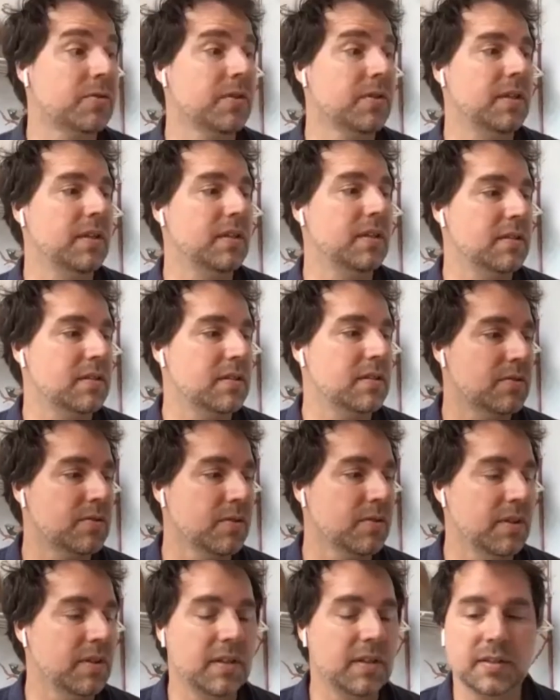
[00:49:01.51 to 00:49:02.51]
mean, it truly is.
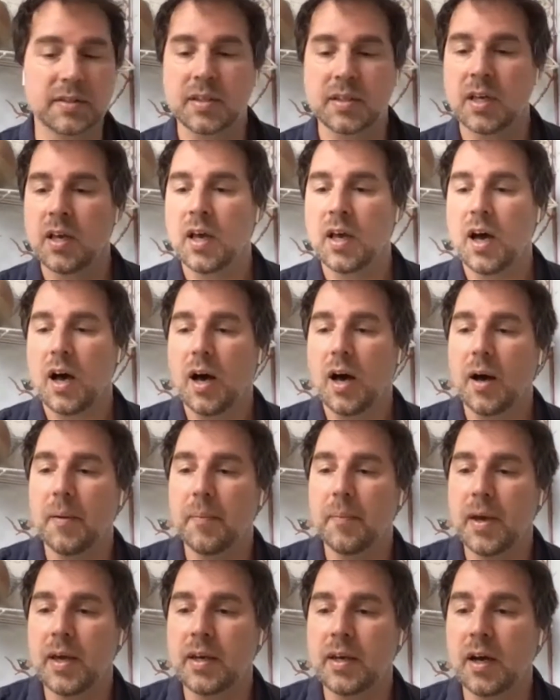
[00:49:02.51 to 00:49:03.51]
It truly is.
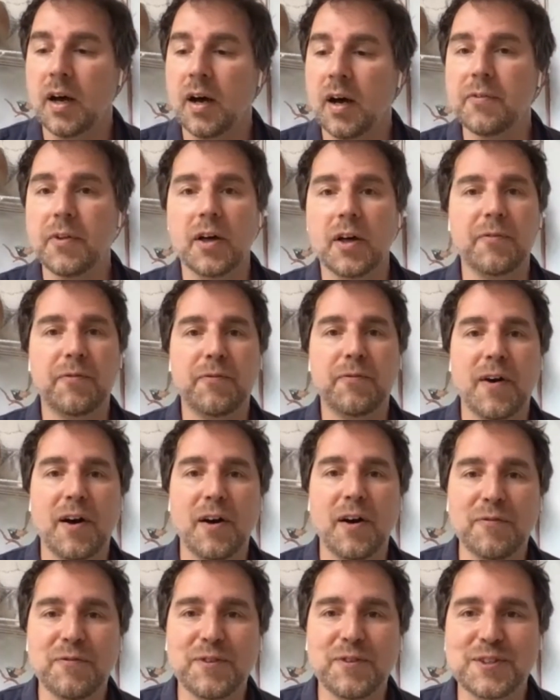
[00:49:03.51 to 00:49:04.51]
And
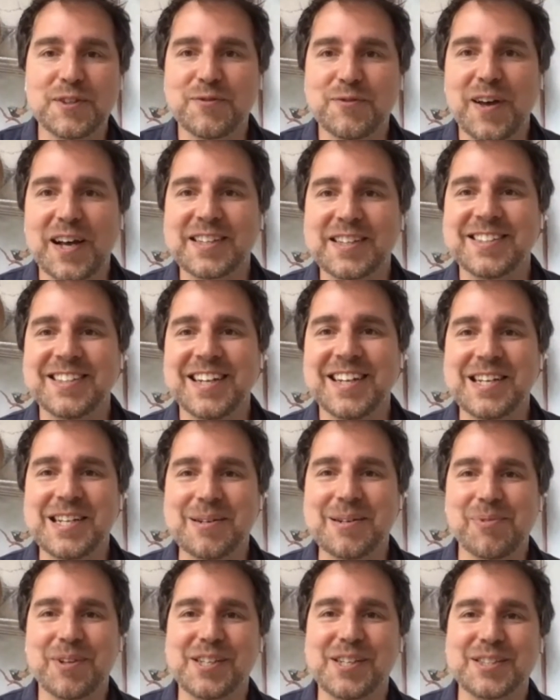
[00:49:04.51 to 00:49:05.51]
of this
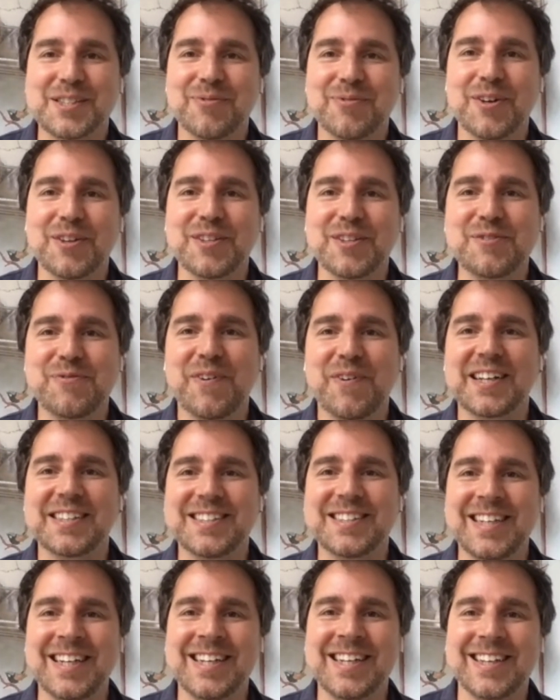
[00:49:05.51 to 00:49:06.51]
fascinating place, of all these
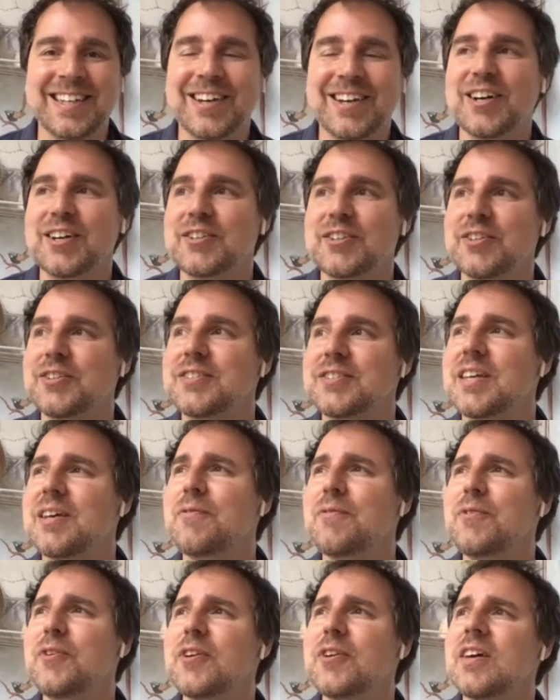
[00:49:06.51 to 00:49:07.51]
fascinating
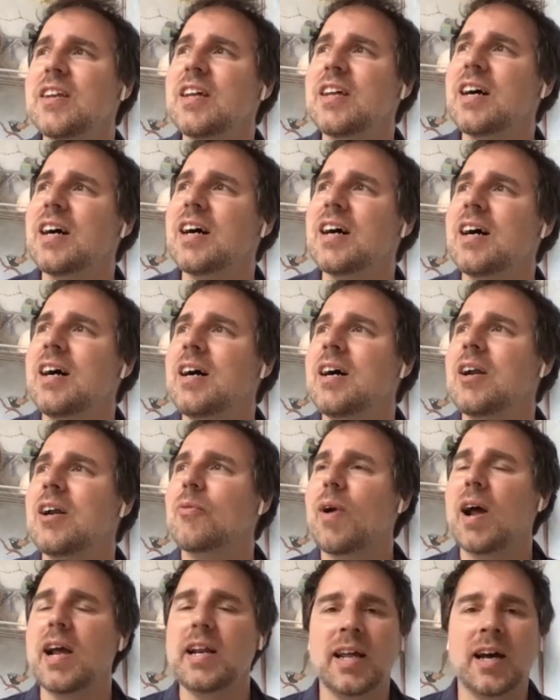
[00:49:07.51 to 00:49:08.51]
characters, if you could,
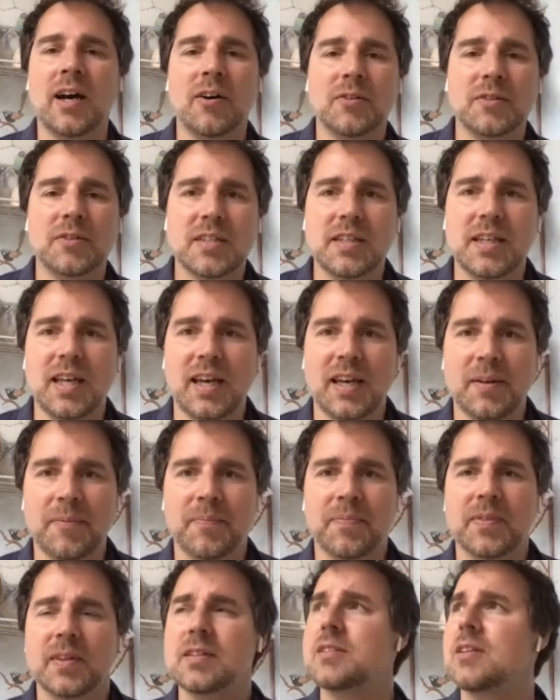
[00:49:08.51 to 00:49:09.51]
right now,
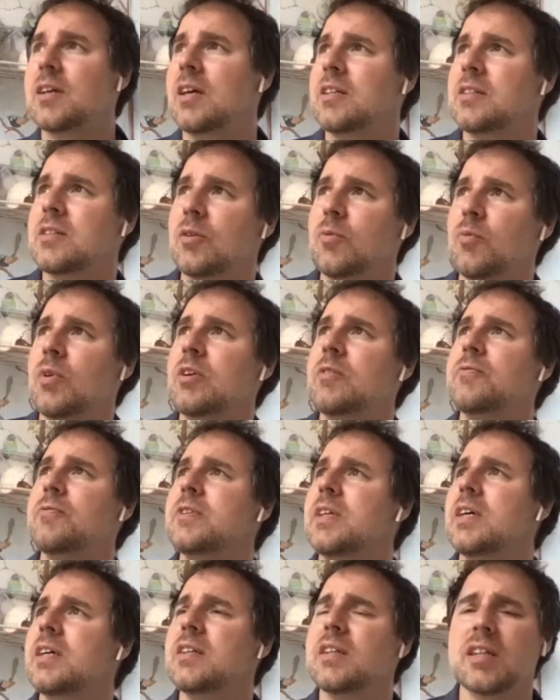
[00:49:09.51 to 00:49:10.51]
today, it's a
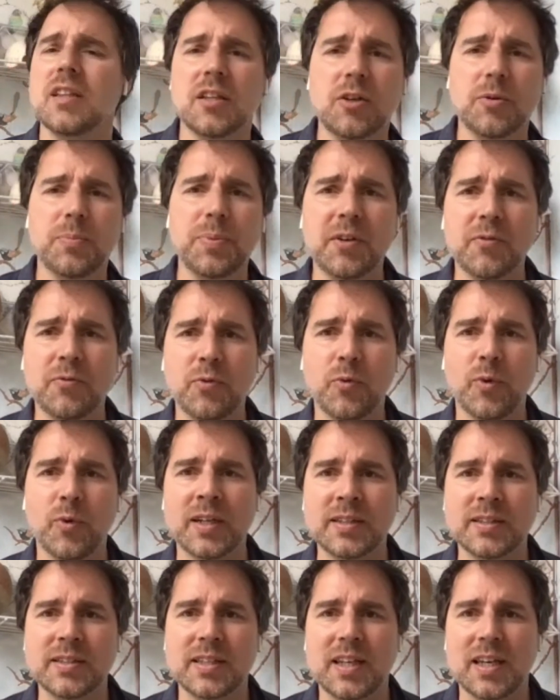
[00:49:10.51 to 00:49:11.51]
wonderful day, a little bit of
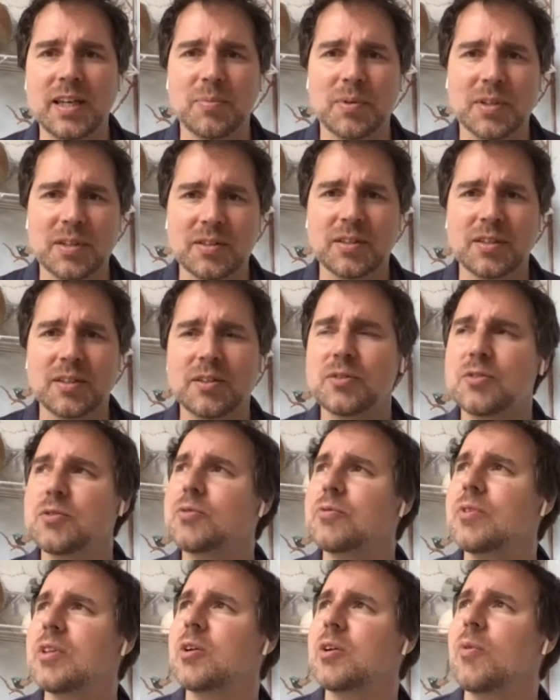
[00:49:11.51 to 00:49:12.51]
a wind today, but
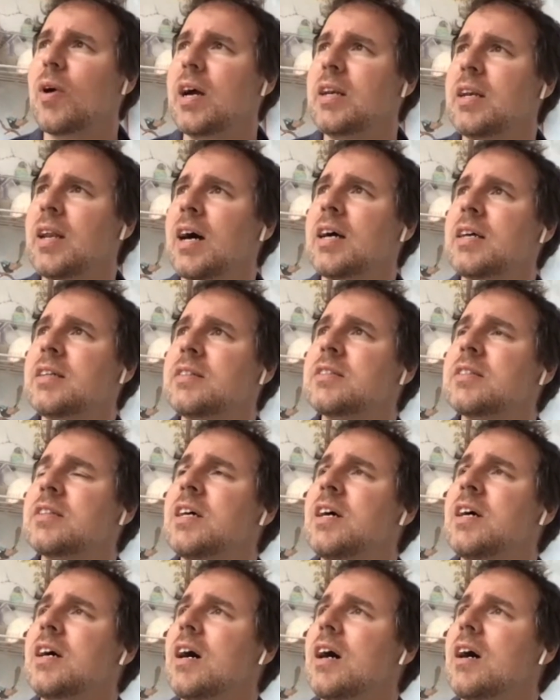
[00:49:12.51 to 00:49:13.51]
it's really quite
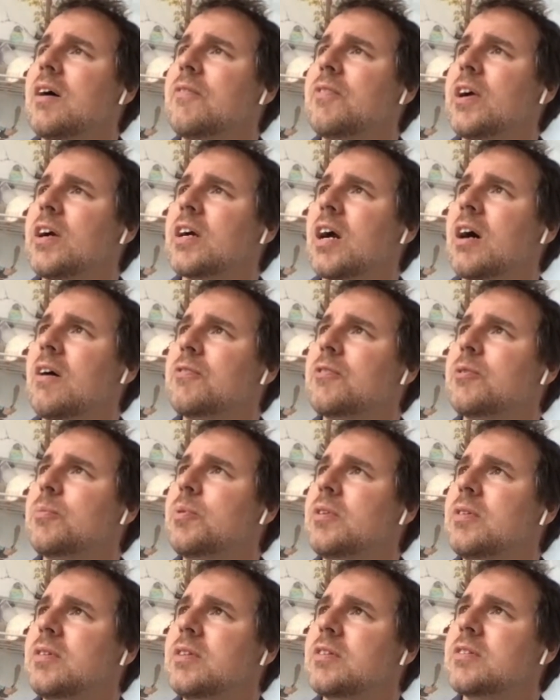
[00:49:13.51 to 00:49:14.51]
nice, very
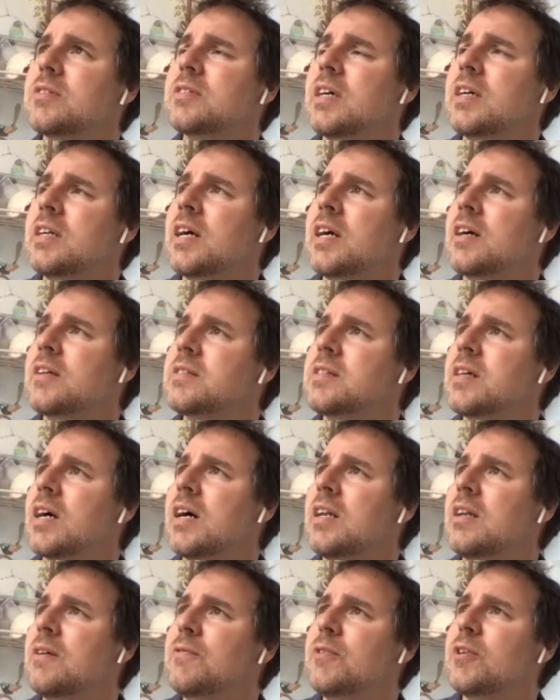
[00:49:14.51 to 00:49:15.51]
comfortable, a little sunny
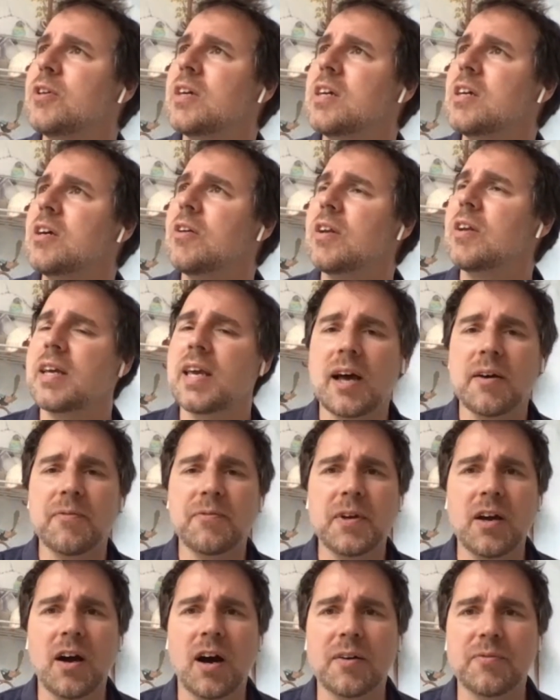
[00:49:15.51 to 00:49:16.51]
outside. If you could go to
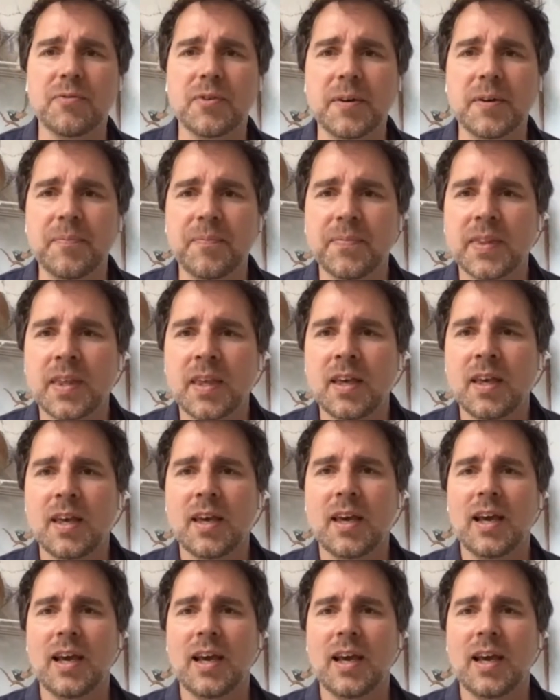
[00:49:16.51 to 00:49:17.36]
Cafe Hoffa